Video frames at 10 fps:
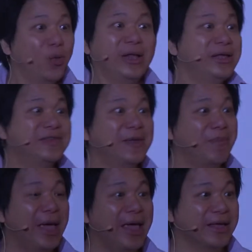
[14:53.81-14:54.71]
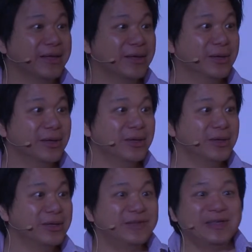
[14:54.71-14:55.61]
What is he paying?
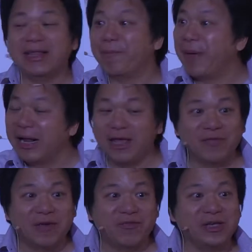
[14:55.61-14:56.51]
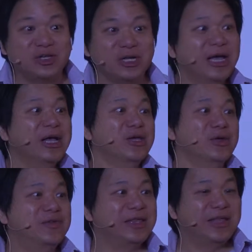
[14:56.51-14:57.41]
He's in the belly of the fish.
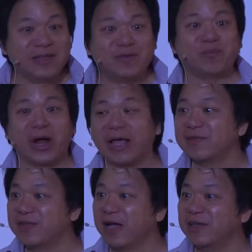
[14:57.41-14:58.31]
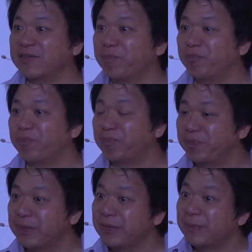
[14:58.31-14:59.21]
You see, these prayers that he's
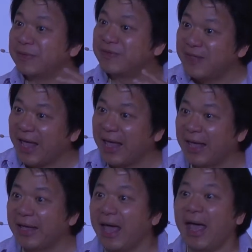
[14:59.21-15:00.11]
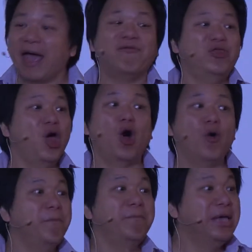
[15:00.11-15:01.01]
saying have no
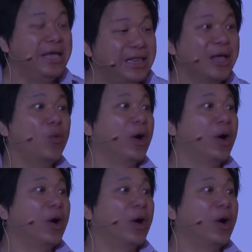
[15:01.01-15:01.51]
meaning